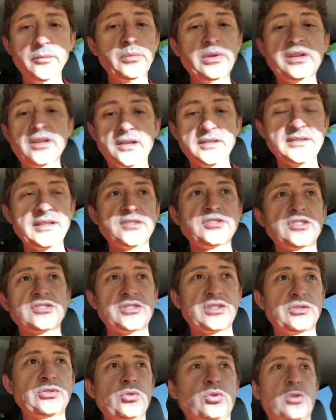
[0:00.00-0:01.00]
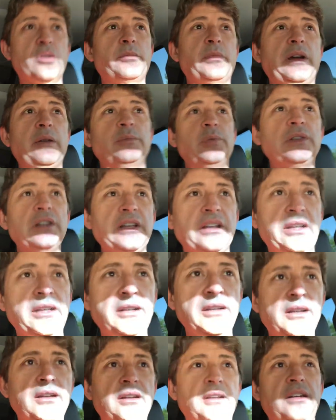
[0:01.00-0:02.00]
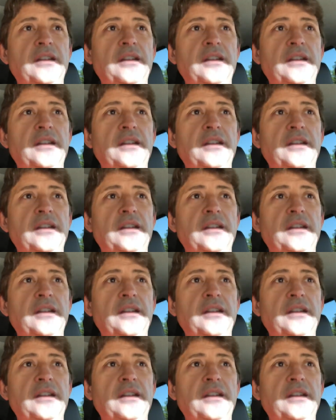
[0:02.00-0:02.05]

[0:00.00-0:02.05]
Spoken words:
because they just ignore my plea